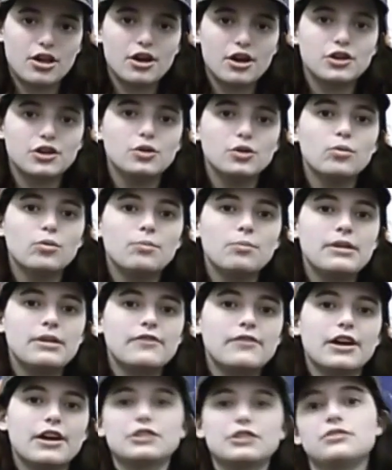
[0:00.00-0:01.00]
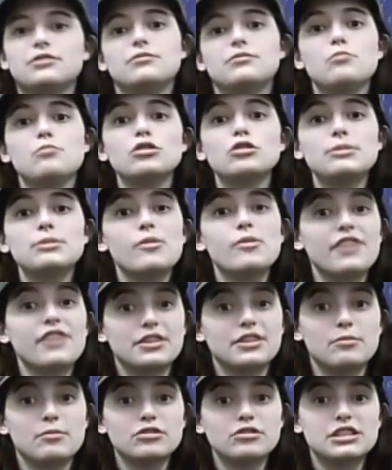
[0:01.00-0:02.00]
Most people
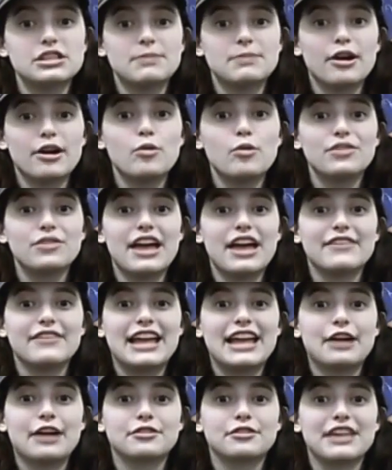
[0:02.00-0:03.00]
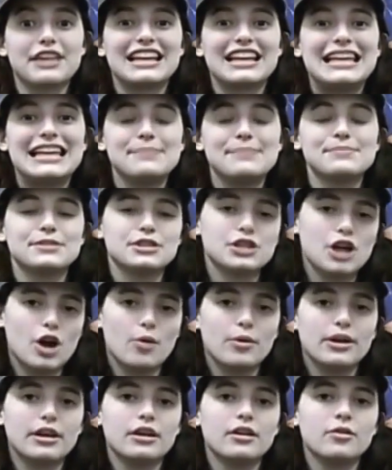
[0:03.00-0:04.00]
find their most inspiring when they have a character that keeps
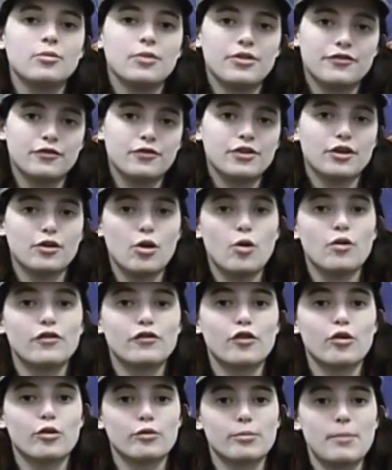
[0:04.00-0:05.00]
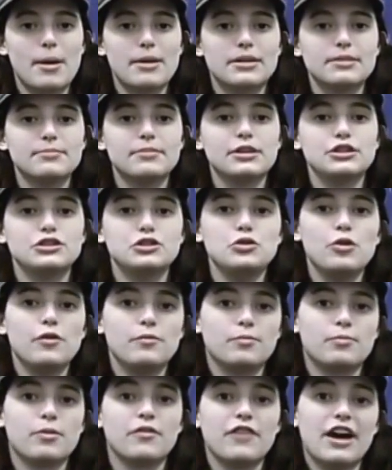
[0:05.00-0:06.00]
going with their own forward momentum, because you have
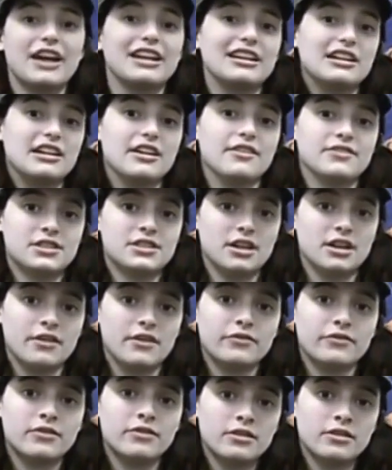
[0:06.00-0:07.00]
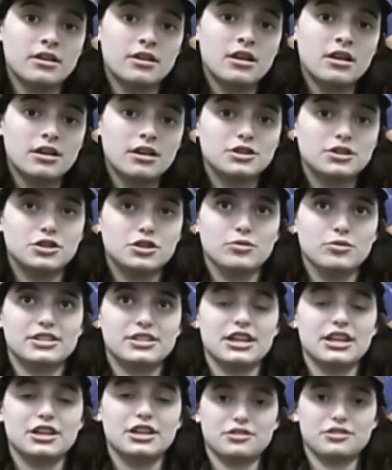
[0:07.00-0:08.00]
provided enough stuff to
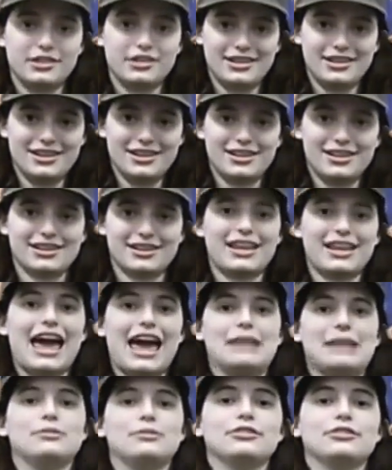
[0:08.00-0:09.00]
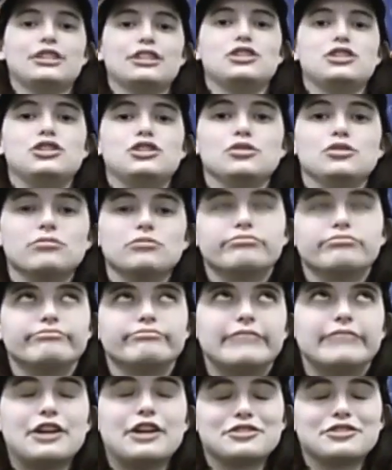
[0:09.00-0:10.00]
essentially catapult it to
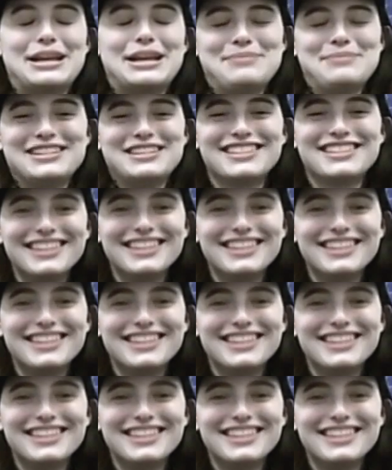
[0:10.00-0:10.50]
entertainment.